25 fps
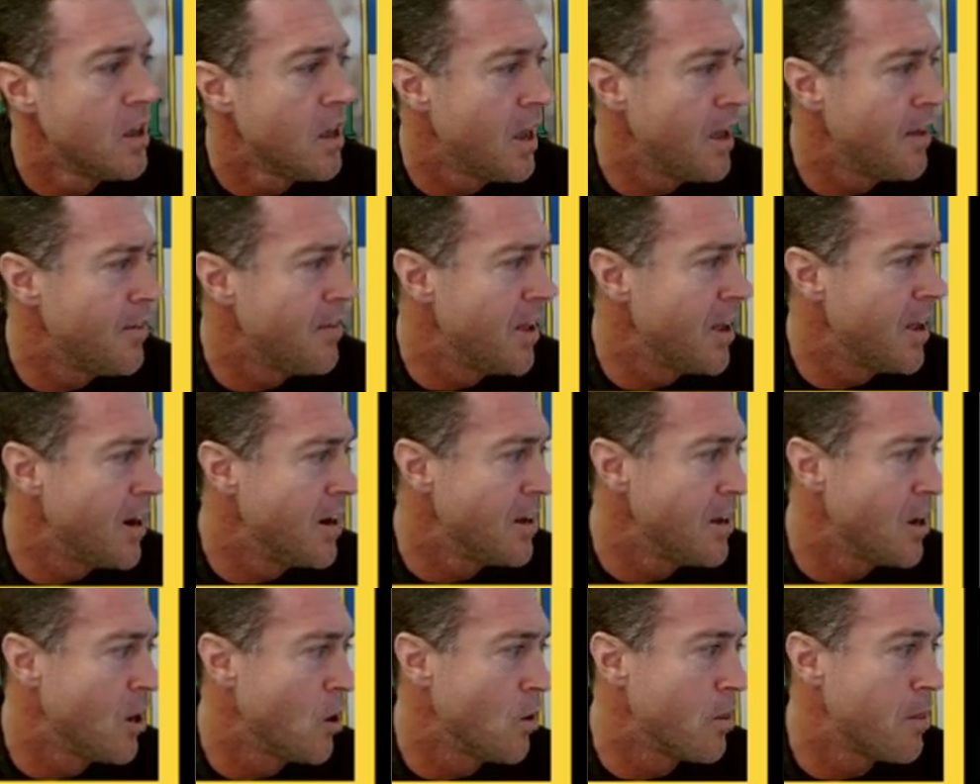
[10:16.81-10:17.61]
And
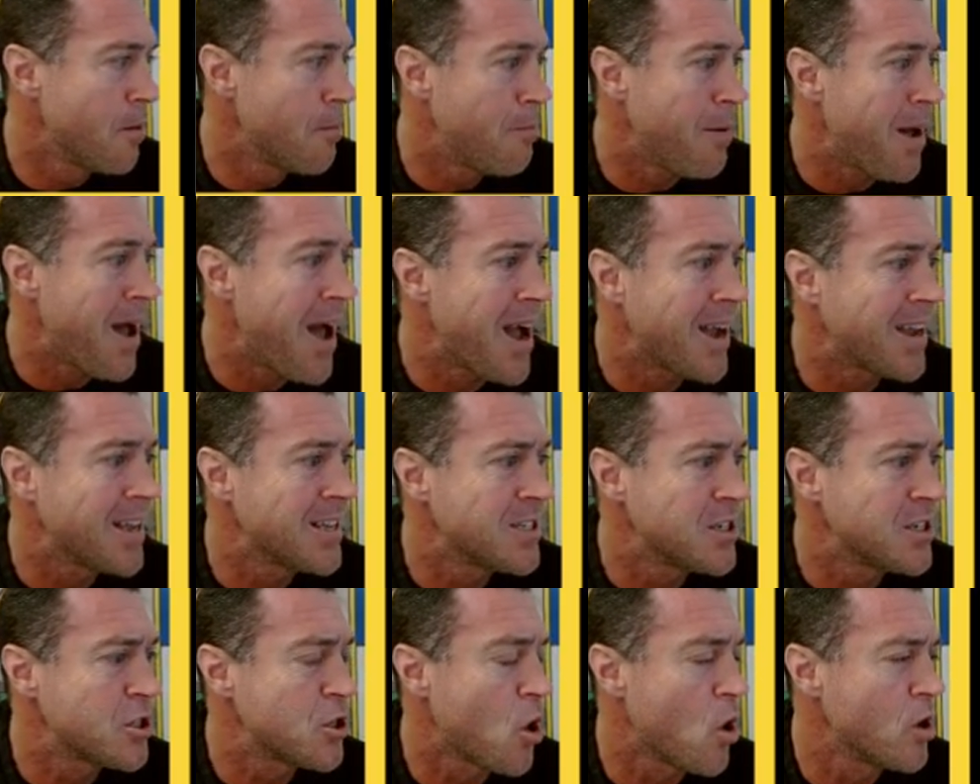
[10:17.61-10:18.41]
then, the back,
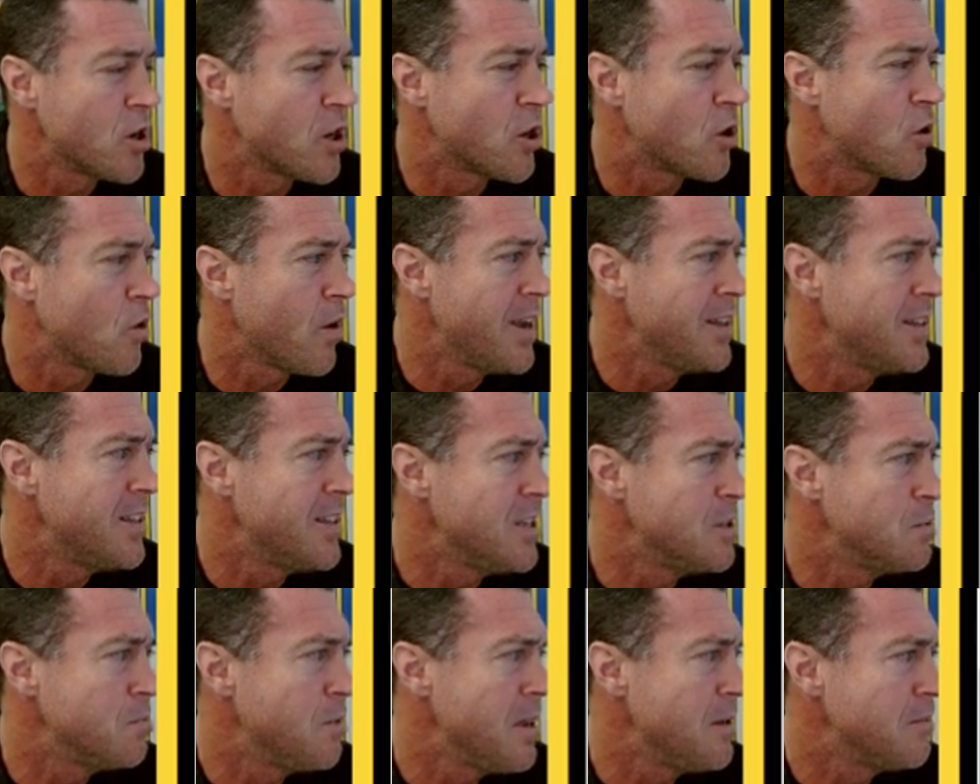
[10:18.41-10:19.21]
it's just hard to grade
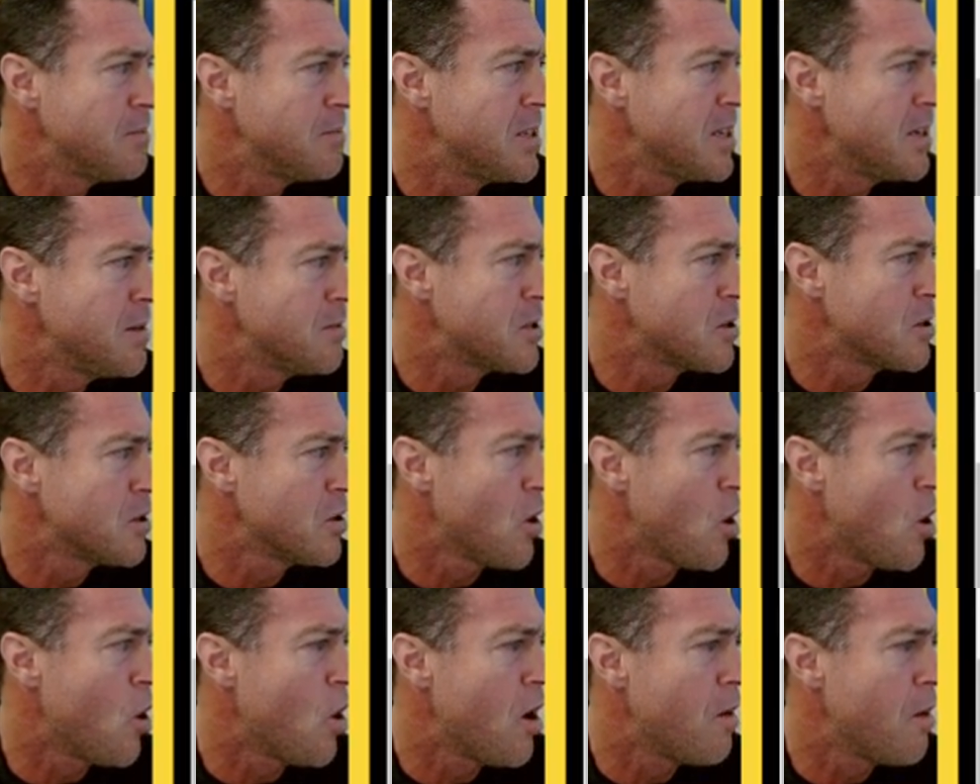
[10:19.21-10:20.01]
these Beam Teams.
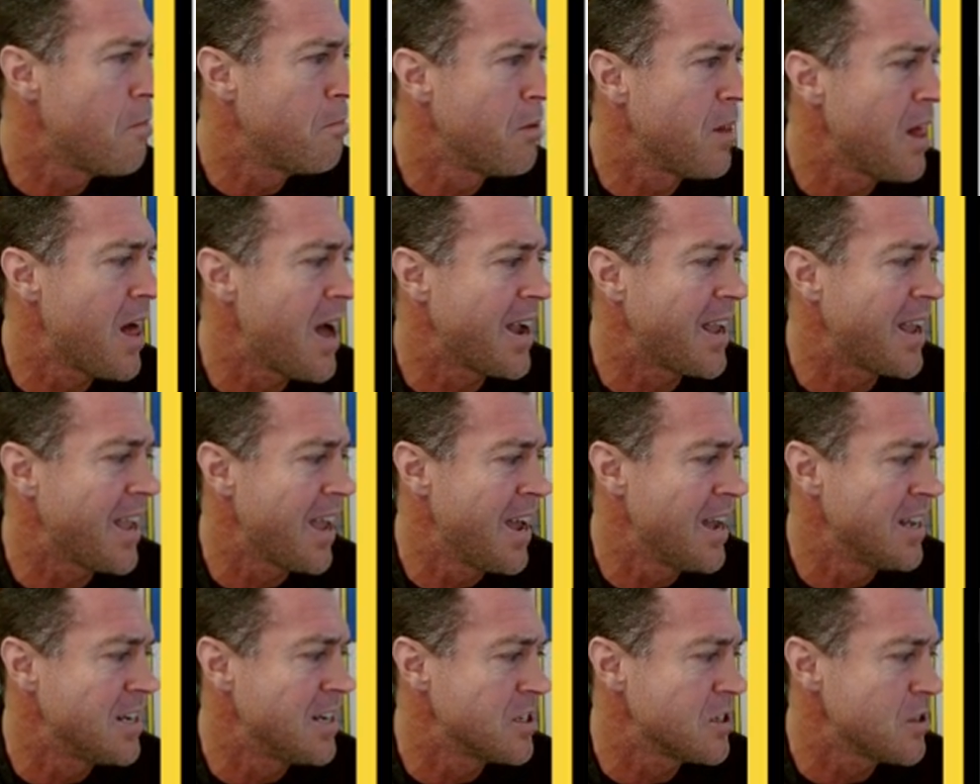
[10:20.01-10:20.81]
They're all black
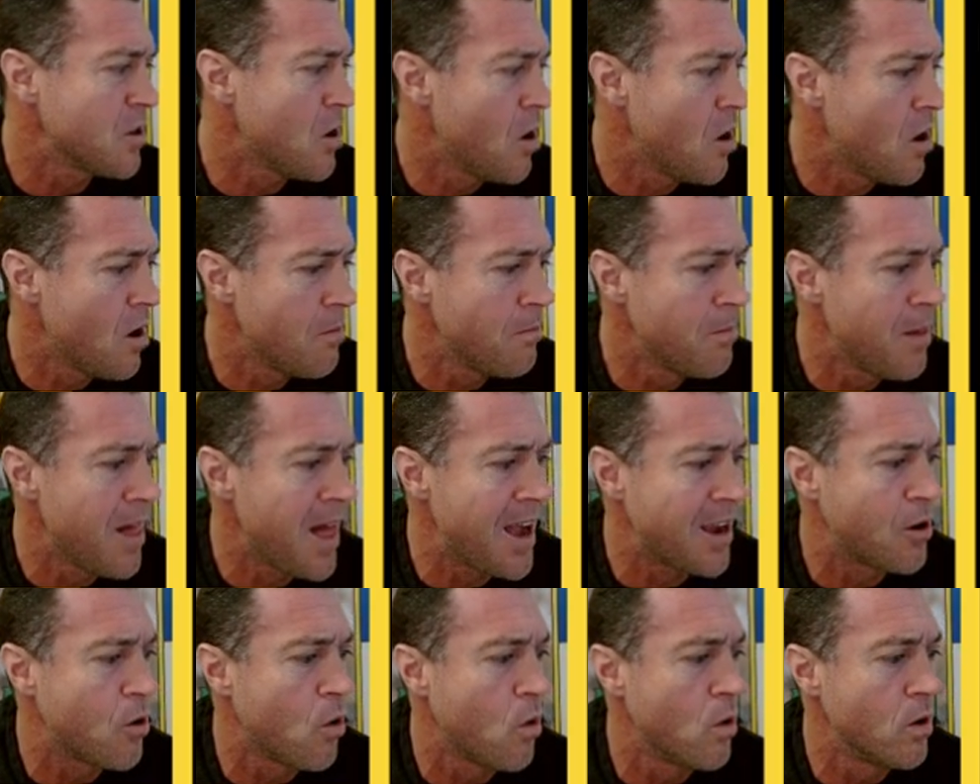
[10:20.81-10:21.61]
edges, all
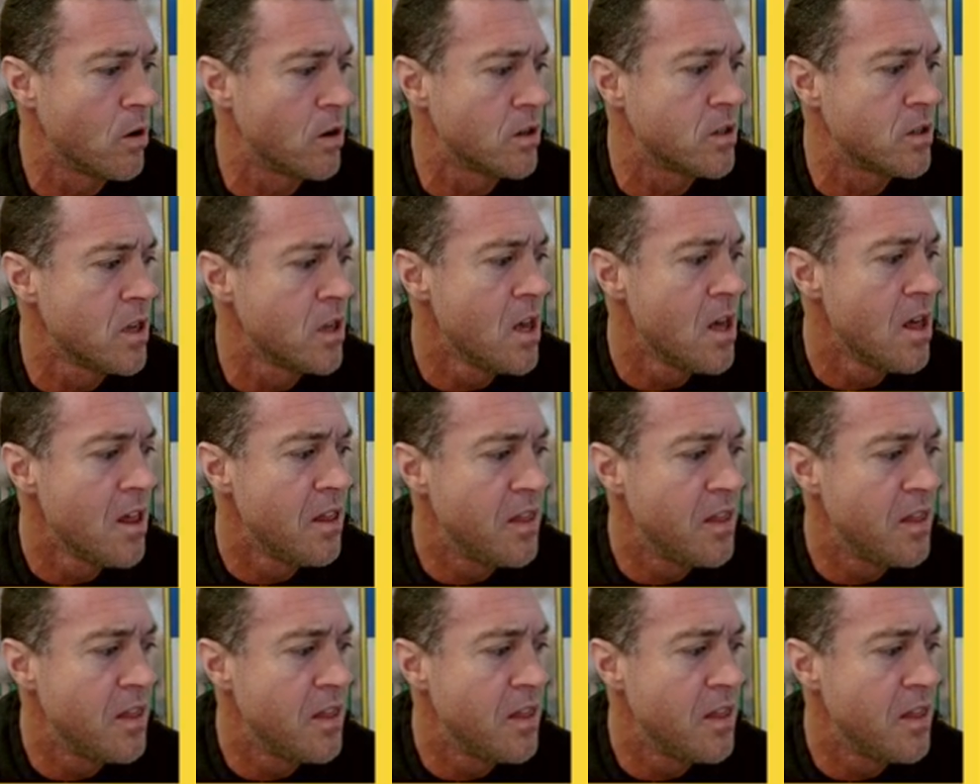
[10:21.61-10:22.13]
black corners.